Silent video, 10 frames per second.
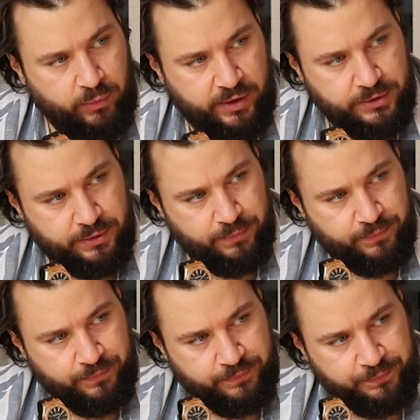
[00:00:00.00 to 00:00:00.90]
watch.
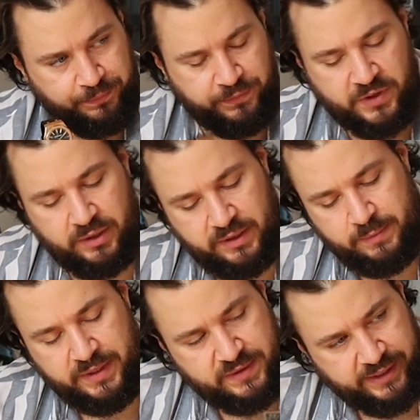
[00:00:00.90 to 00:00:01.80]
And that's
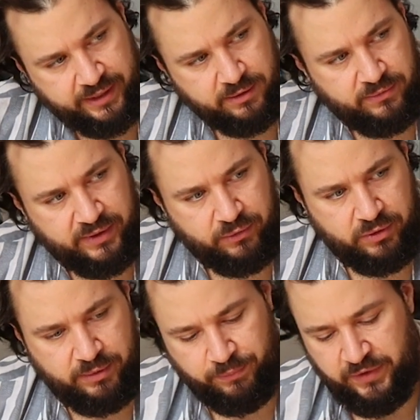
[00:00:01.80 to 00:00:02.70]
my second
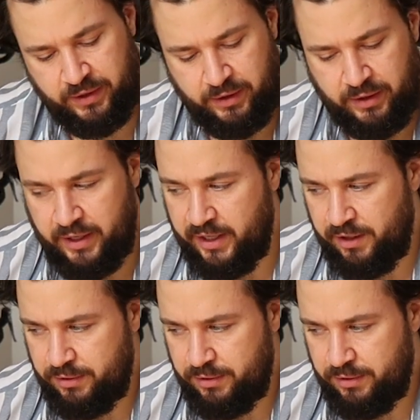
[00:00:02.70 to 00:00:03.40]
favorite. And I